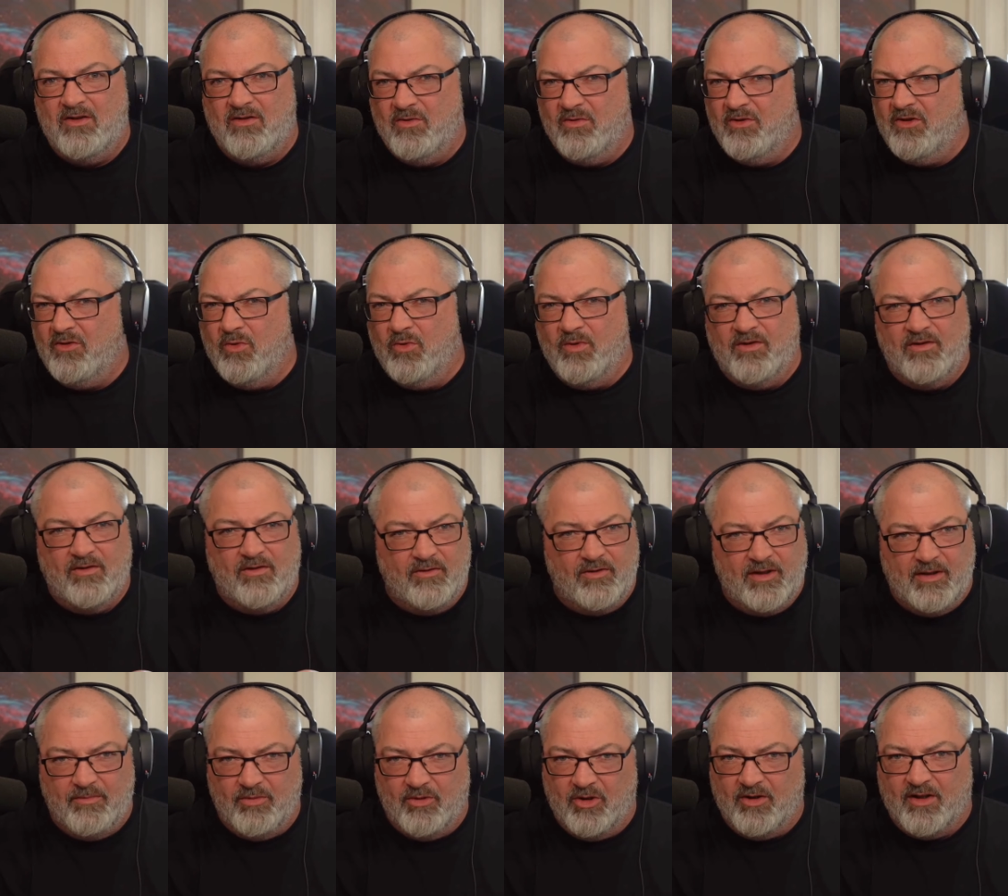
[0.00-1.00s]
So it's always
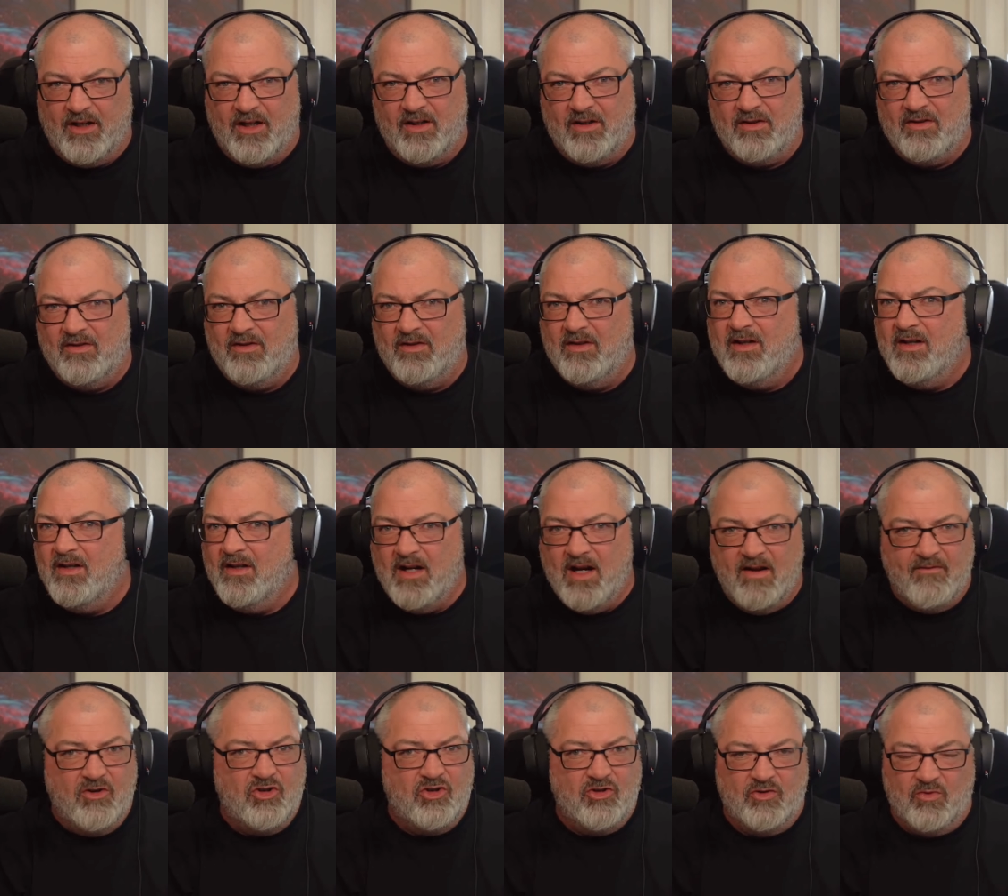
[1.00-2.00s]
three products,
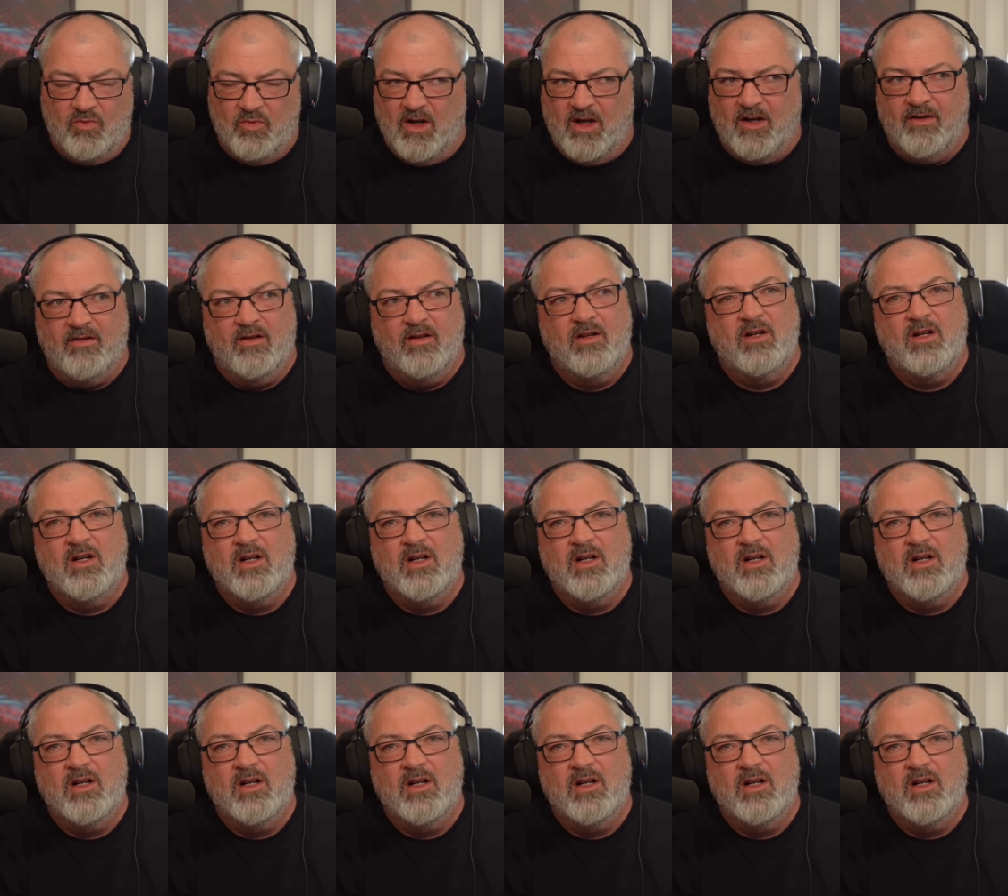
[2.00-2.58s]
never just one.